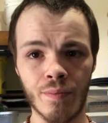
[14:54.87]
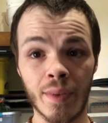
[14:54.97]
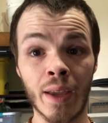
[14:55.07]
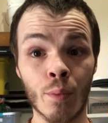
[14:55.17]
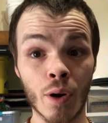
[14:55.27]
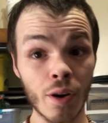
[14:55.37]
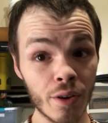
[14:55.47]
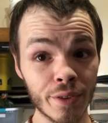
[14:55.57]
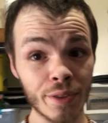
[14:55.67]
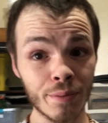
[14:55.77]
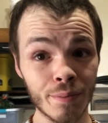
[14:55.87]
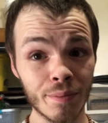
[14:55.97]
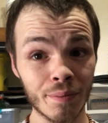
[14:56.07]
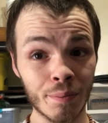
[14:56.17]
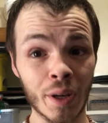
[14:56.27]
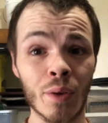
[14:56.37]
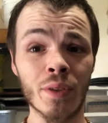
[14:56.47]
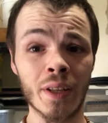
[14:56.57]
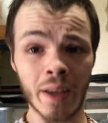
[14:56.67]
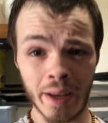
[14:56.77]
It worked, but it was
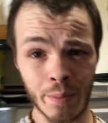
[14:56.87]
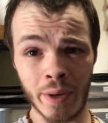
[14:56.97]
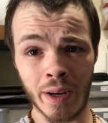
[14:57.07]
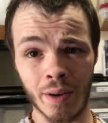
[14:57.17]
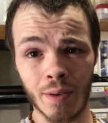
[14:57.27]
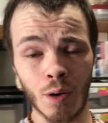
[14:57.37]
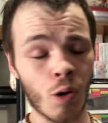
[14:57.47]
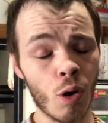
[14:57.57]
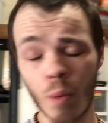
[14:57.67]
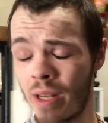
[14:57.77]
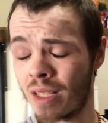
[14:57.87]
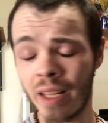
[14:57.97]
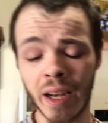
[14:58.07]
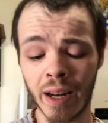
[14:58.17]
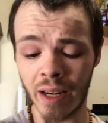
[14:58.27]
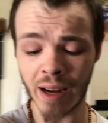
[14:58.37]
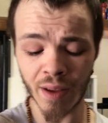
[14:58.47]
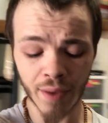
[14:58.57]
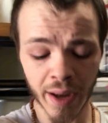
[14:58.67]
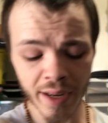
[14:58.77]
a nightmare. always cleaning. I didn't have
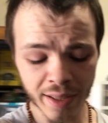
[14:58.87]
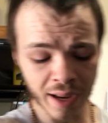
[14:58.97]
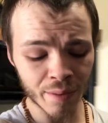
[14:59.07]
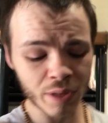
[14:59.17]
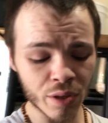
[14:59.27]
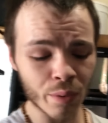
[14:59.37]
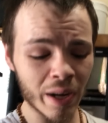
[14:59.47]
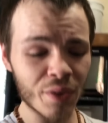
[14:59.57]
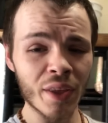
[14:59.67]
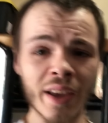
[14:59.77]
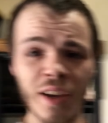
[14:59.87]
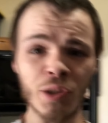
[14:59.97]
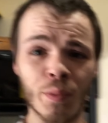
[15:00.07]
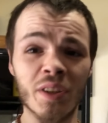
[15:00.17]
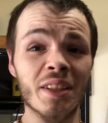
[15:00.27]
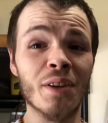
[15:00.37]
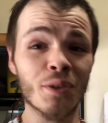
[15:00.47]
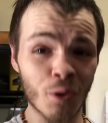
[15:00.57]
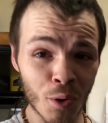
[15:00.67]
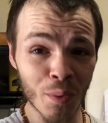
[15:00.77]
any time to do anything else because I was
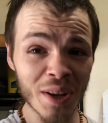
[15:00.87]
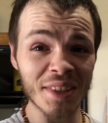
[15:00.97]
always